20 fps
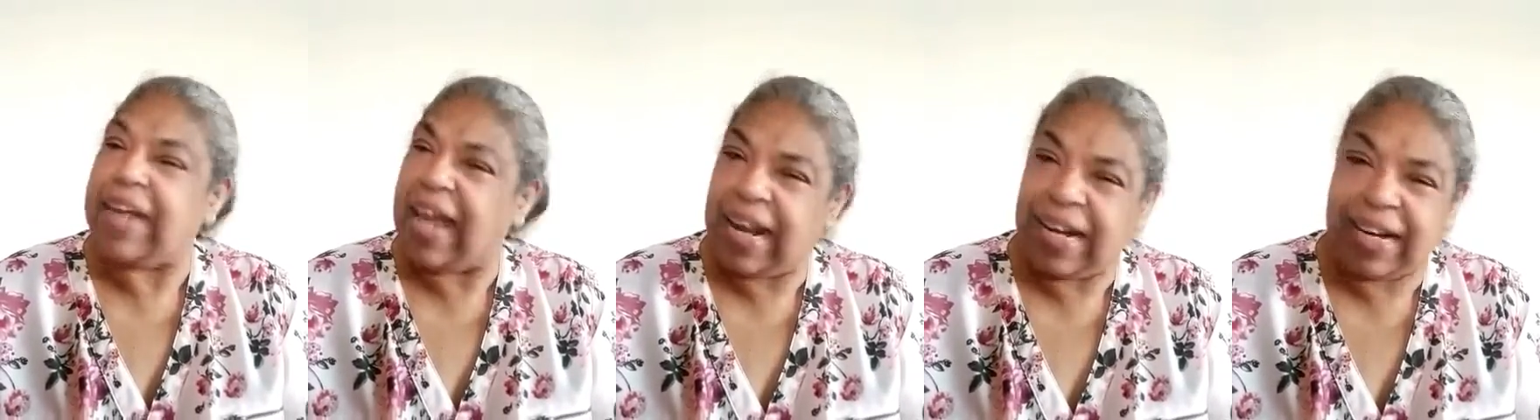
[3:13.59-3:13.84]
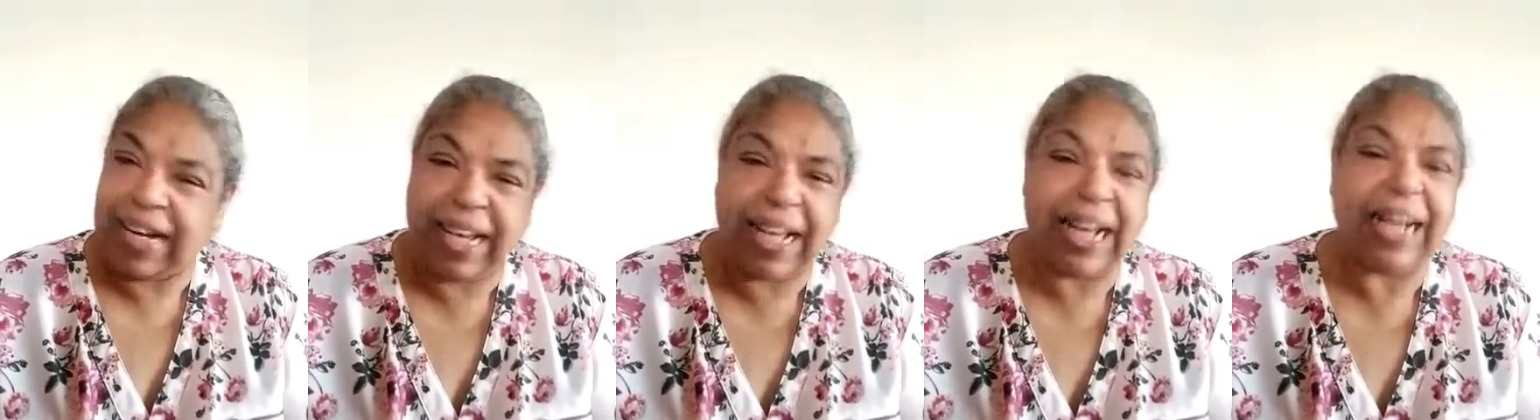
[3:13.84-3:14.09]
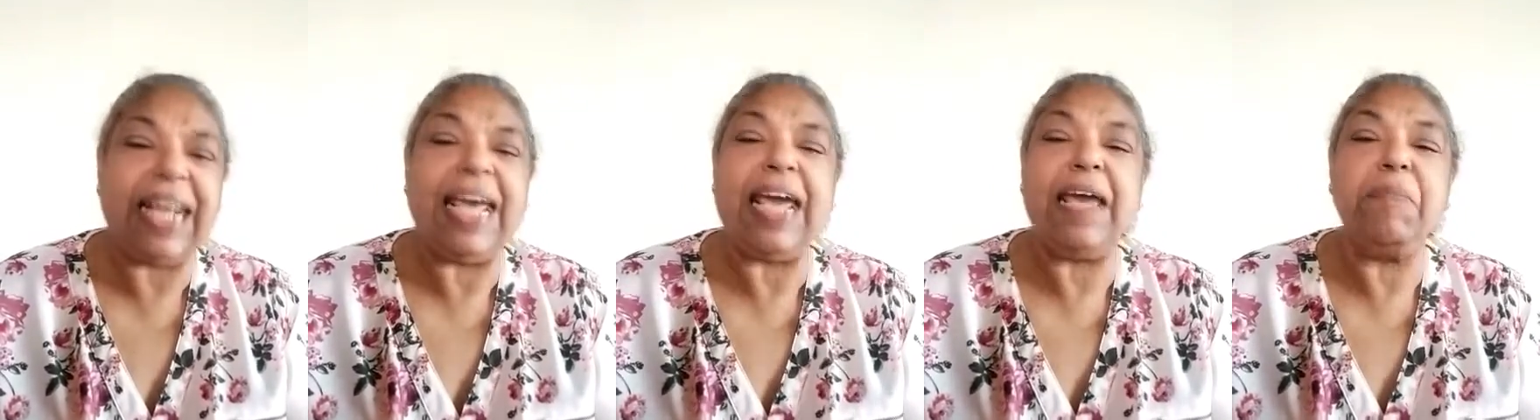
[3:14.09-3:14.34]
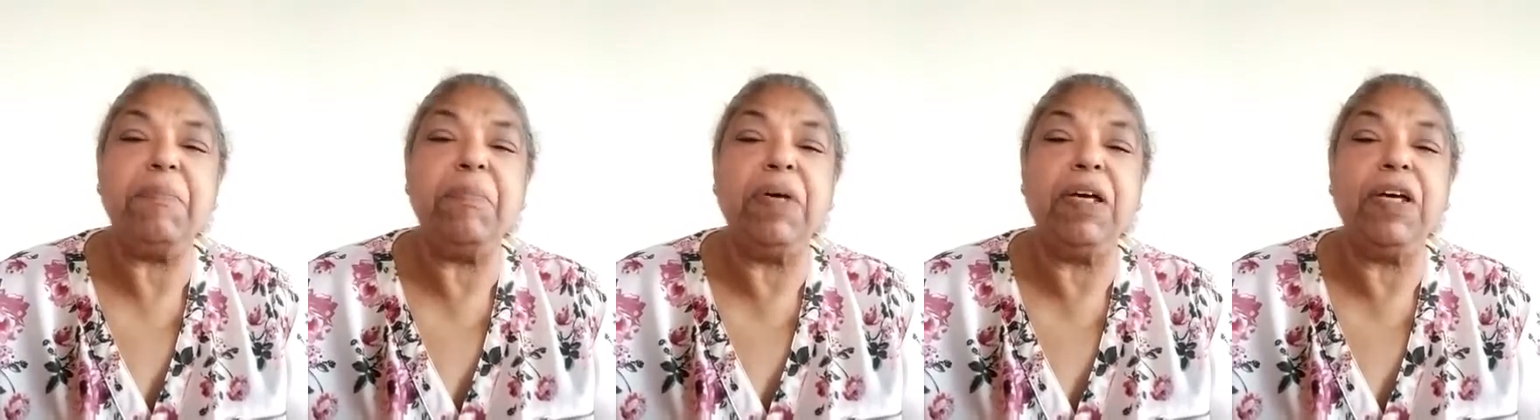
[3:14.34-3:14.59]
and
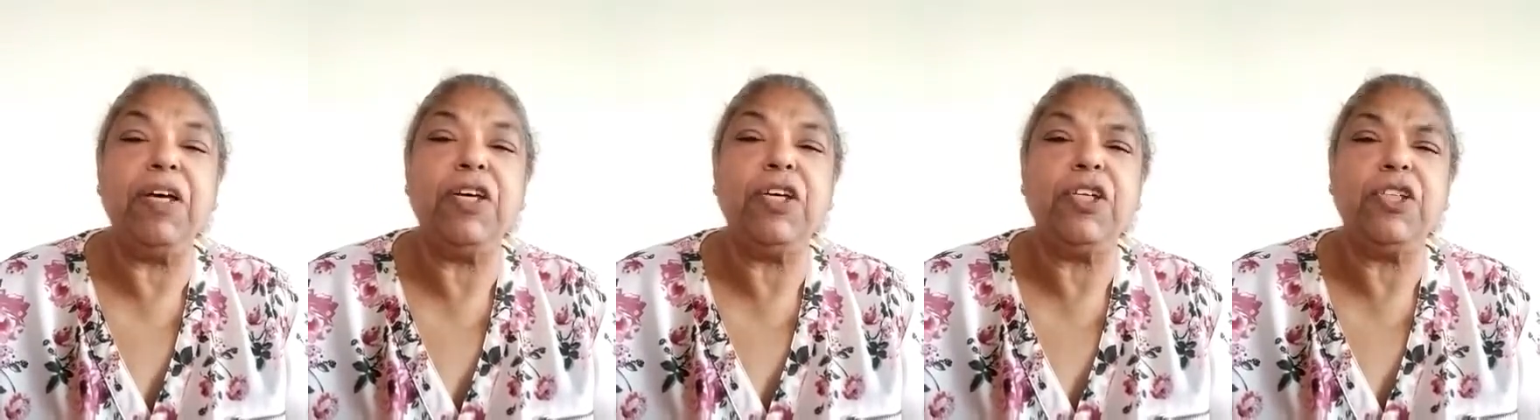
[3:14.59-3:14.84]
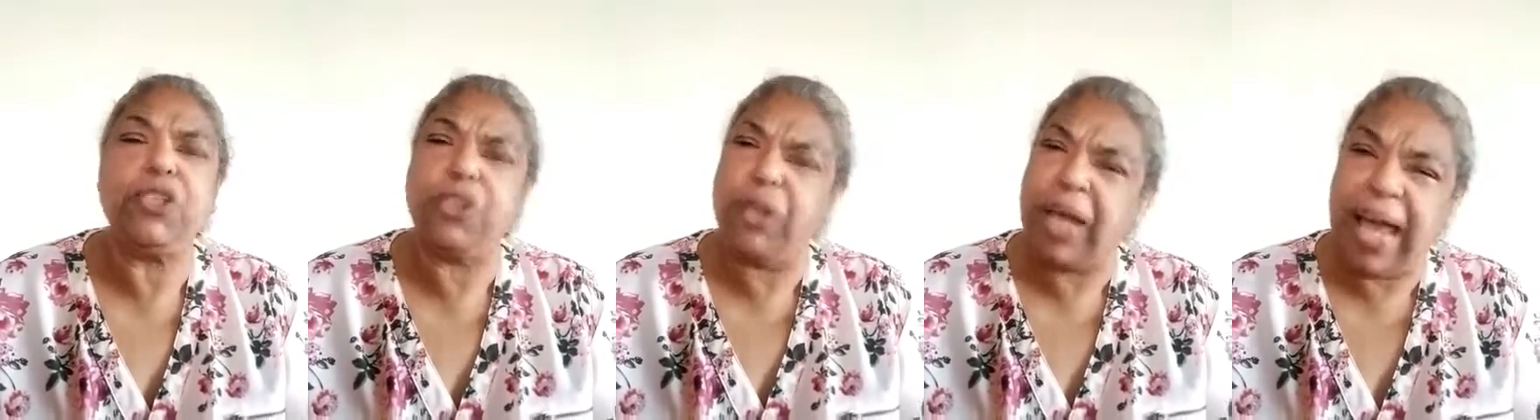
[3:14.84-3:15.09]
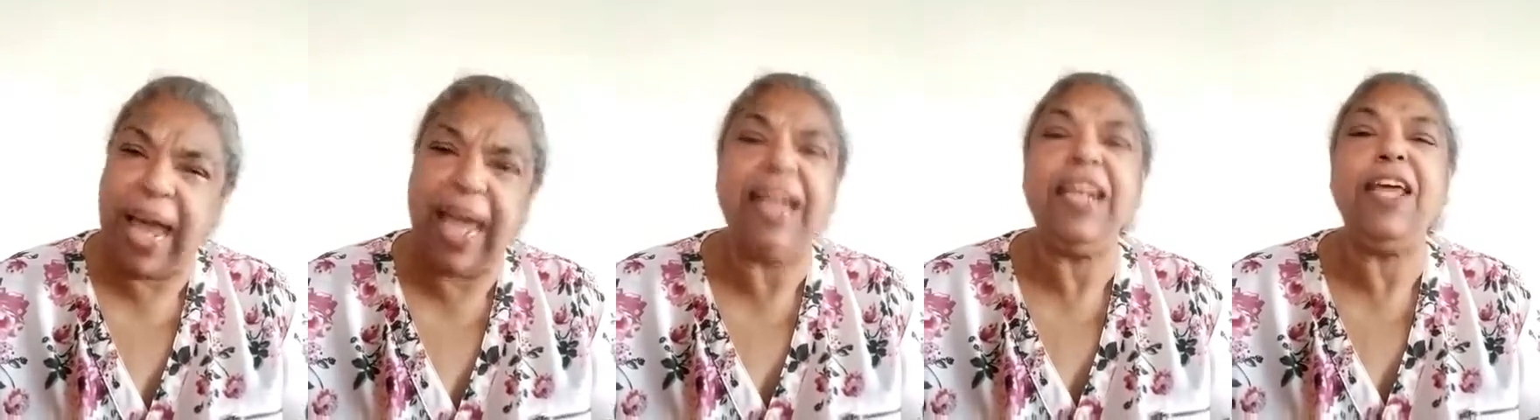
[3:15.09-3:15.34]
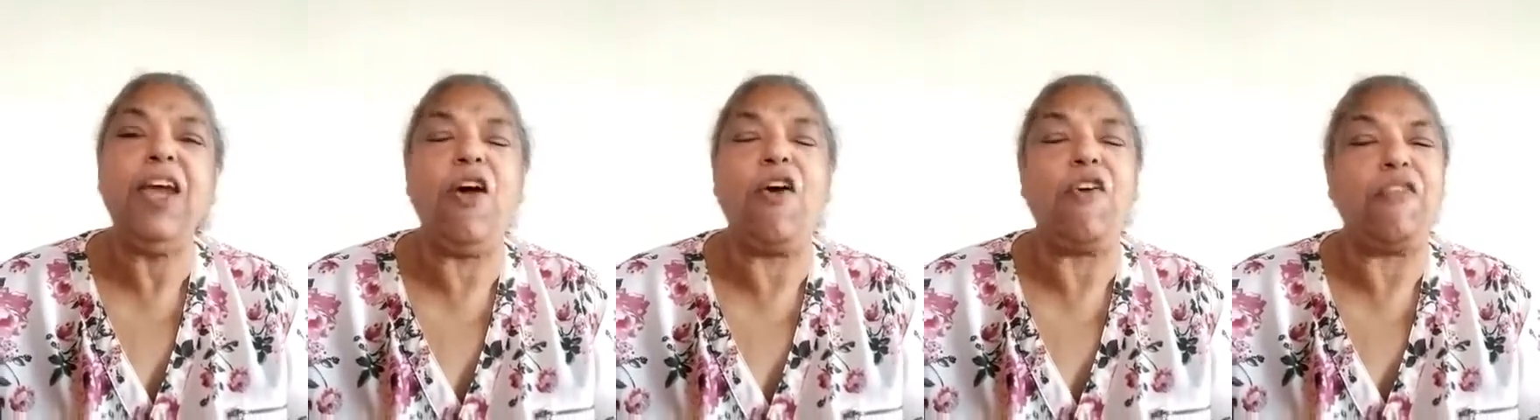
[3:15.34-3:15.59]
claim to
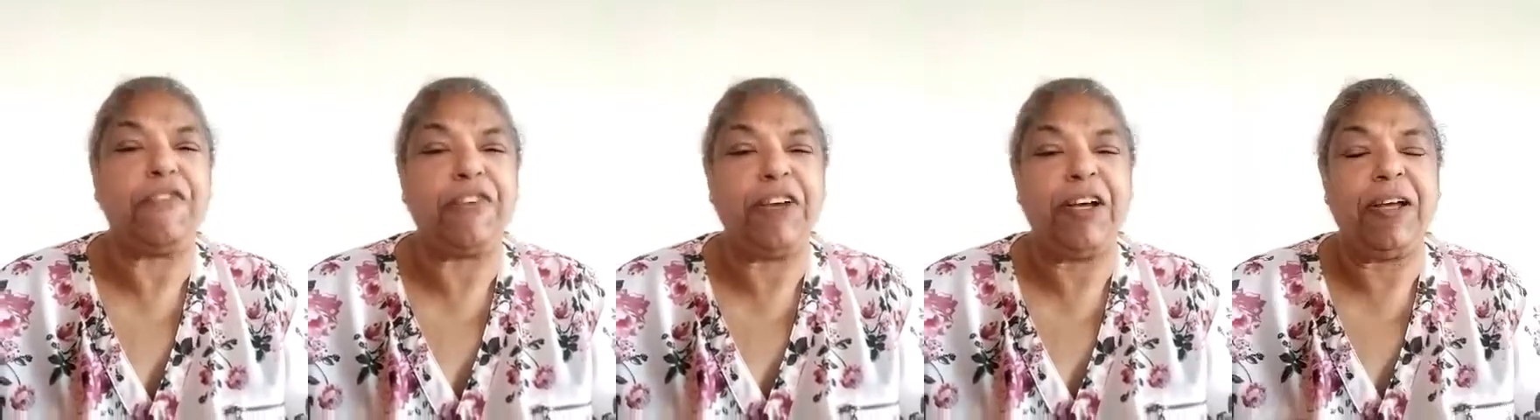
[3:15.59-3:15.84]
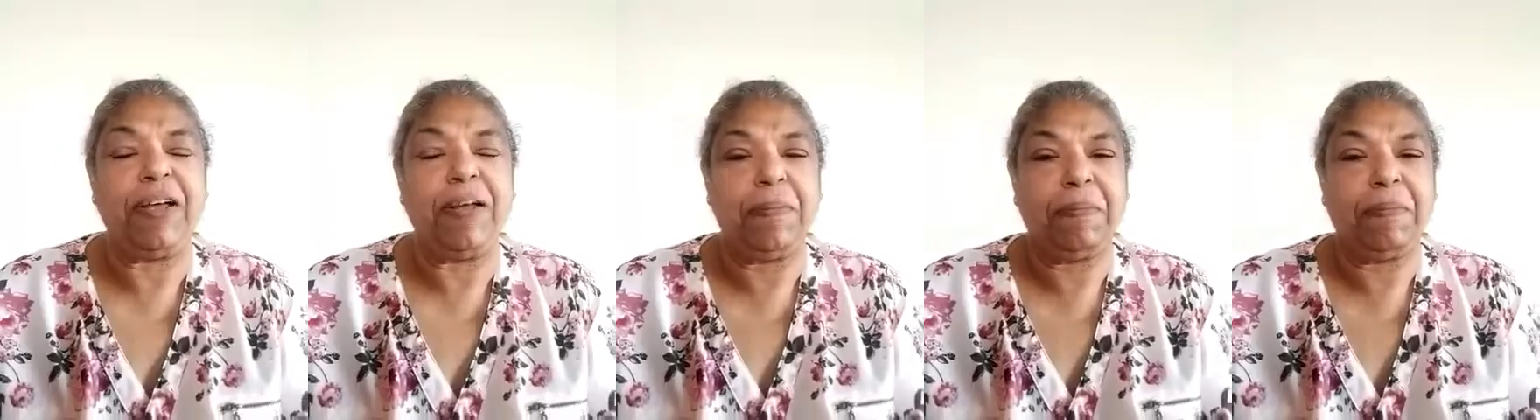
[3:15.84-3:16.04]
any offer